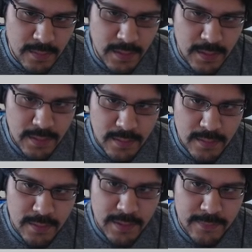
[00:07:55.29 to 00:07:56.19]

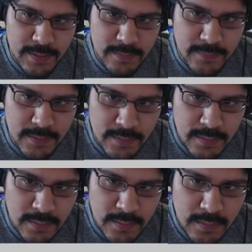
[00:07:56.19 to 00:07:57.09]
And now I have kind of a
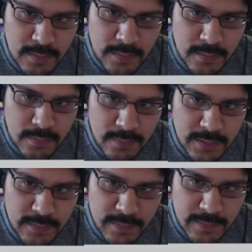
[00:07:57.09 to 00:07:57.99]

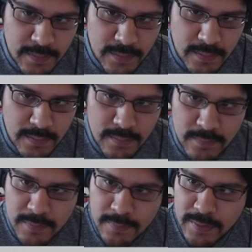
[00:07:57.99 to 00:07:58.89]
cool-looking shape there.
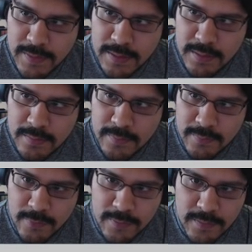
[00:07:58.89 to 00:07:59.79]
Maybe bring that in a little bit
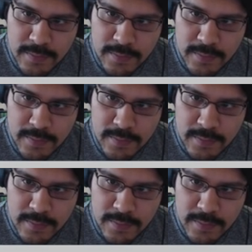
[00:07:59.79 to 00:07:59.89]
more.